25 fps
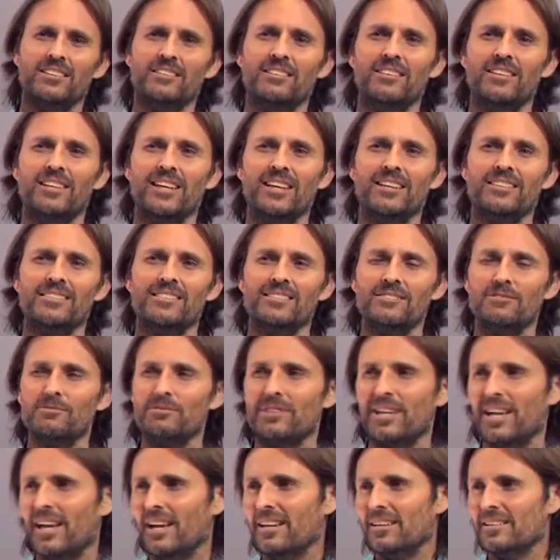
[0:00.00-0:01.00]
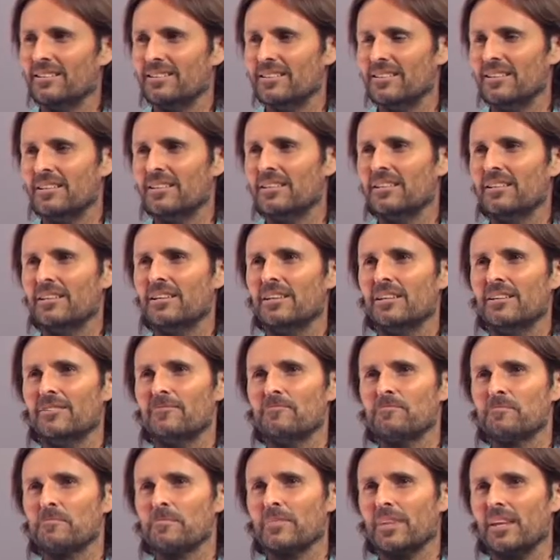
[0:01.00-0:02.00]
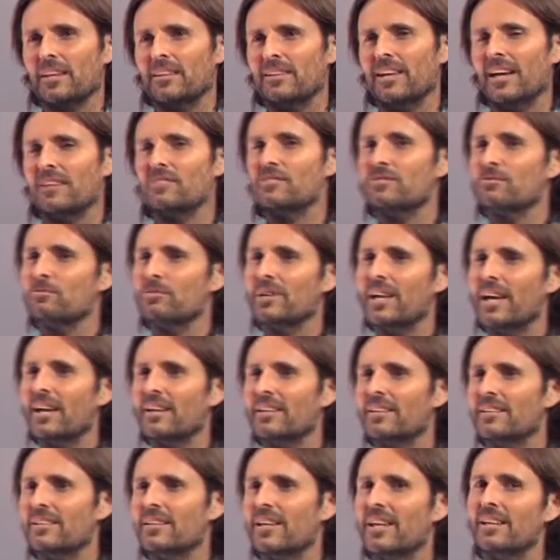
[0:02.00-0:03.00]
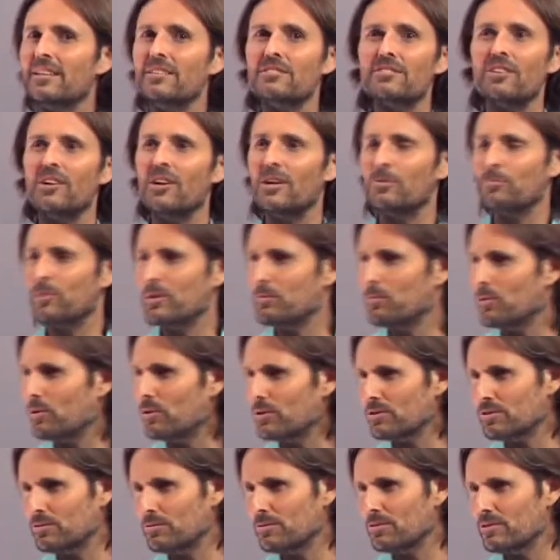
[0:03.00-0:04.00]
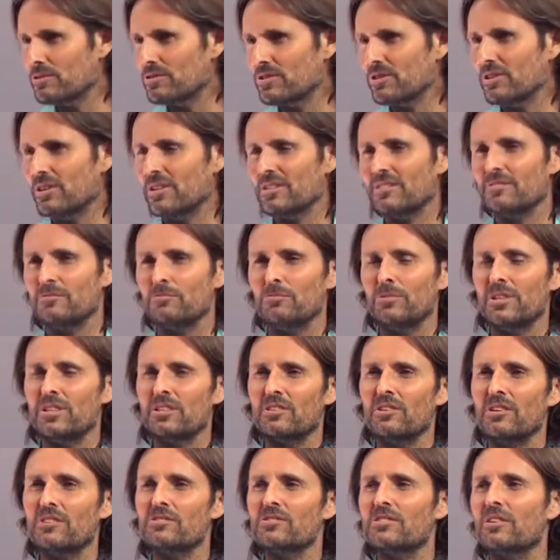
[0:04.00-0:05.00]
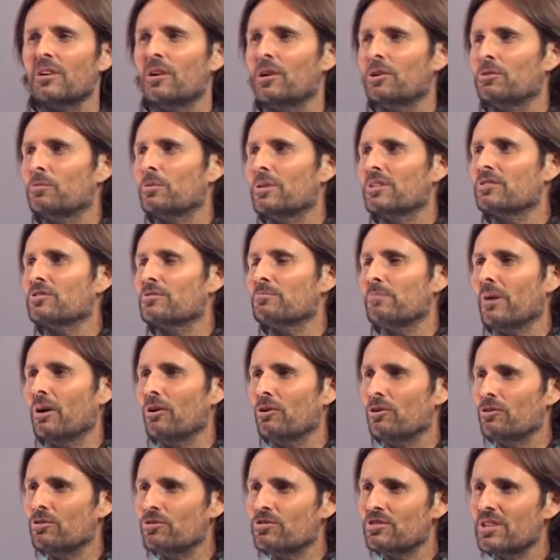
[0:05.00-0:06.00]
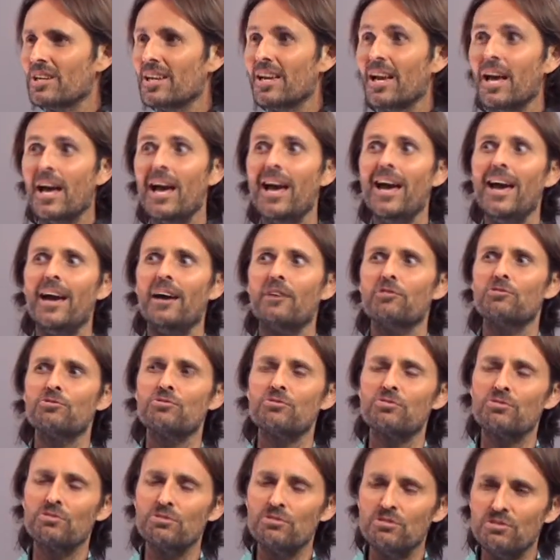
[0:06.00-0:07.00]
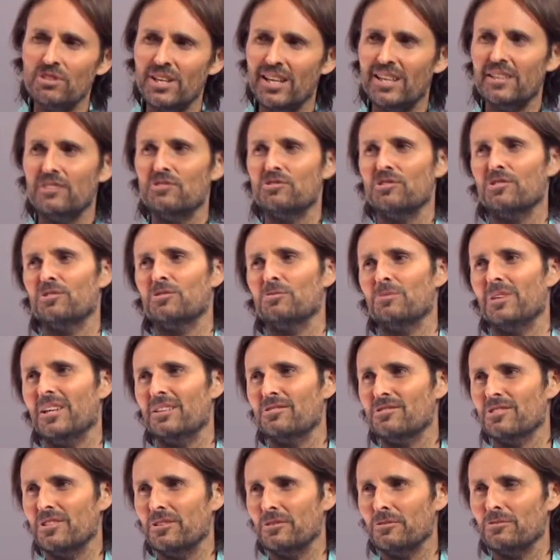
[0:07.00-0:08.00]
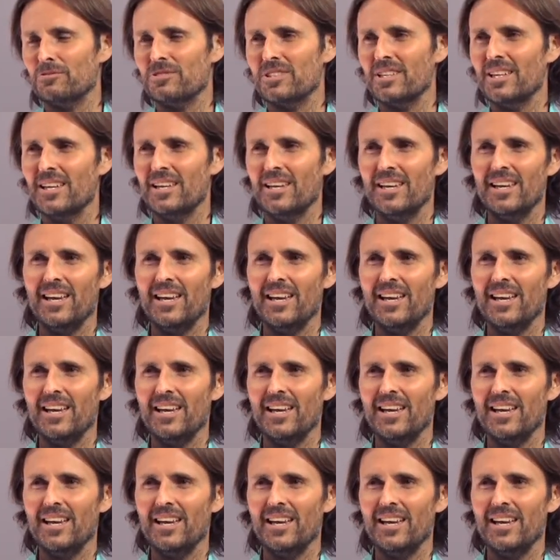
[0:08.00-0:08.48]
You know, that's the reality. That's the reality any time we walk towards God. God's going to expose our true nature to ourselves.